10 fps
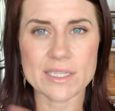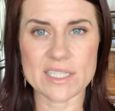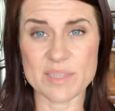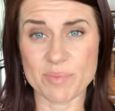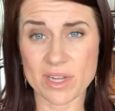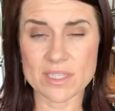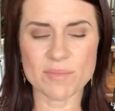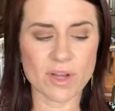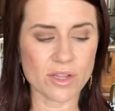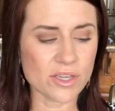It spreads the
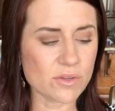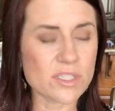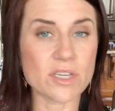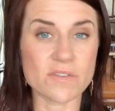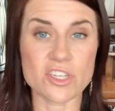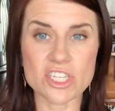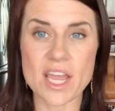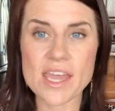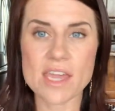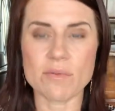molecule. So if you
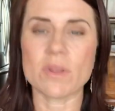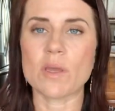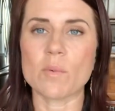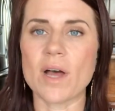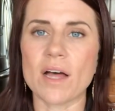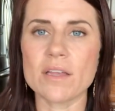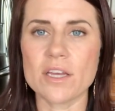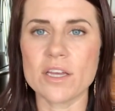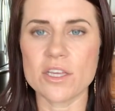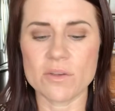shake it really well,
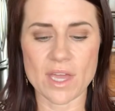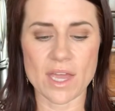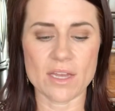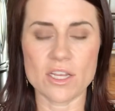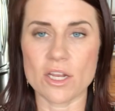you get,